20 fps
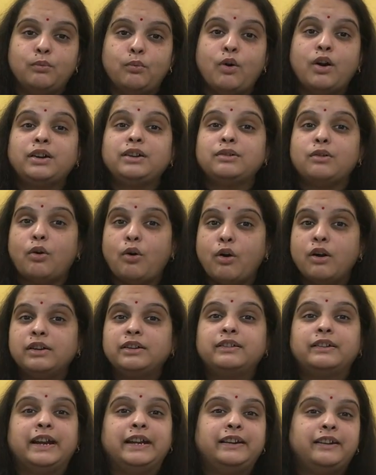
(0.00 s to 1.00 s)
what
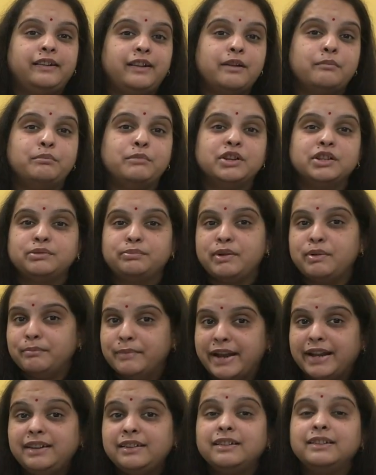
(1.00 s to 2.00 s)
all criteria must be
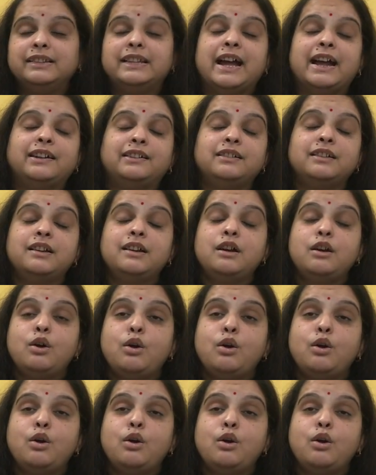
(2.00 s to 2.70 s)
met, that